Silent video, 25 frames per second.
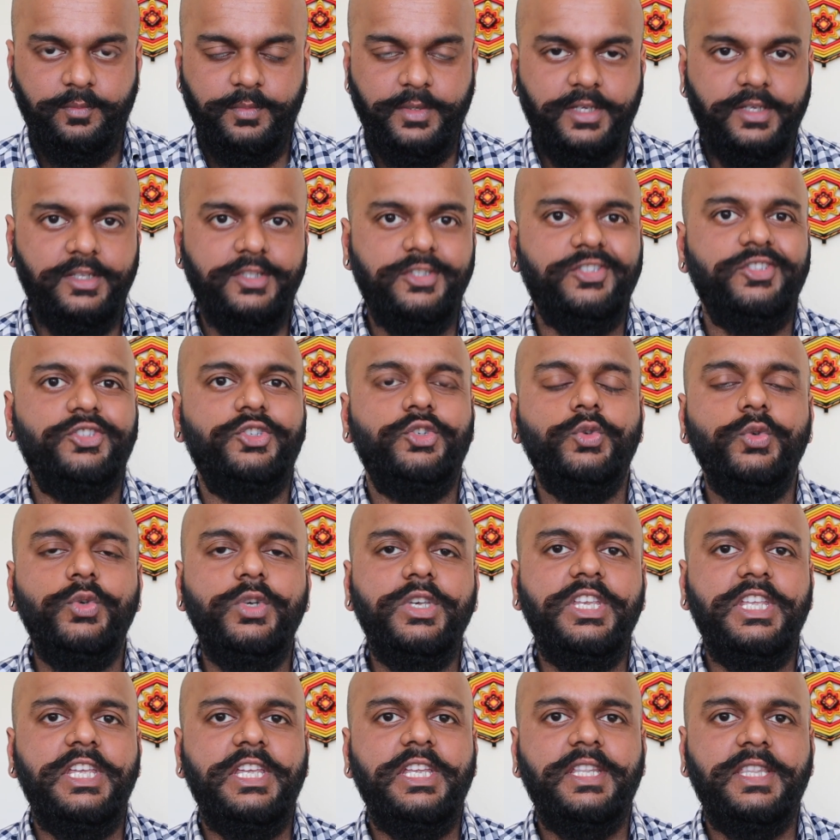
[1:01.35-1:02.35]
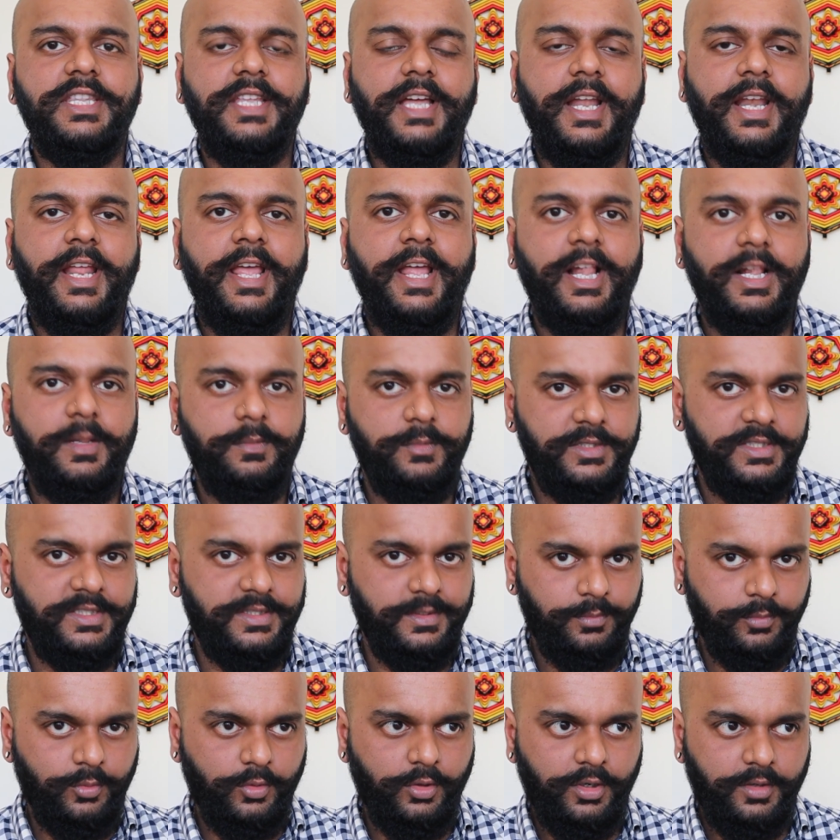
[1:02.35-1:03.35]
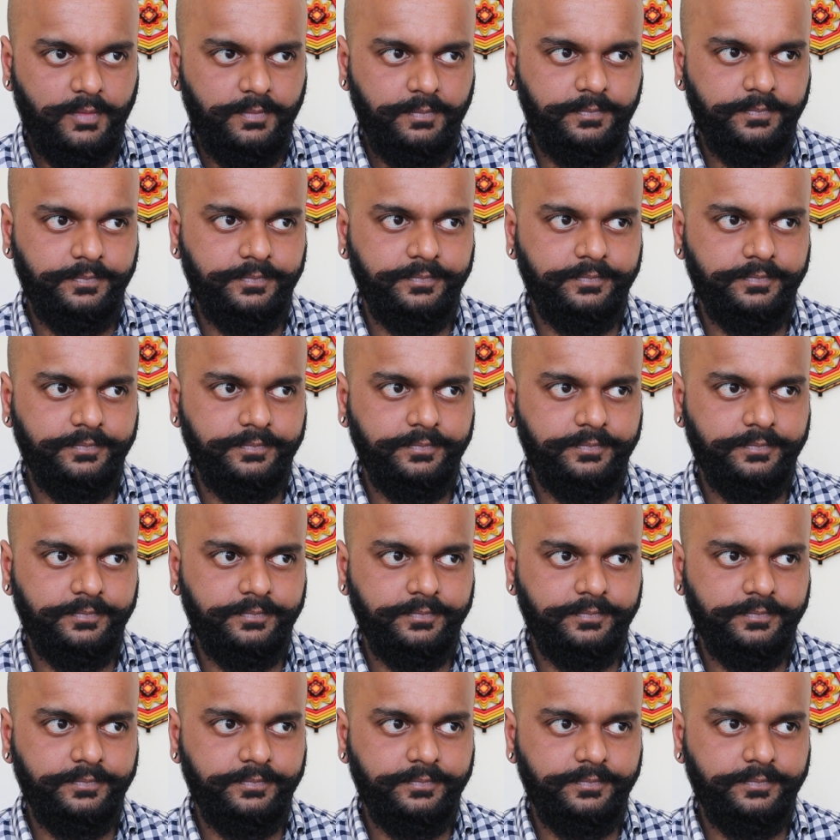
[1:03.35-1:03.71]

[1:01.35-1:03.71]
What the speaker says: because you need that help and support.